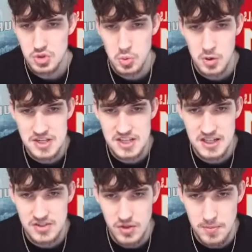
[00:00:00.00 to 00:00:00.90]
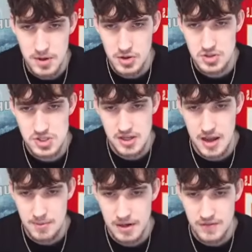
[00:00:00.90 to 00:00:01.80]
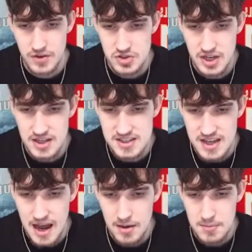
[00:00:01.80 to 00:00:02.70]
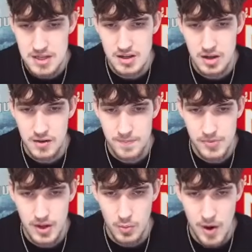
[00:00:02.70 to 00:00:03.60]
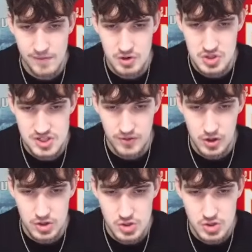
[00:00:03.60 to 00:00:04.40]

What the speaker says: 26 for the Bills. I mean, it feels like it's got to be a wide receiver.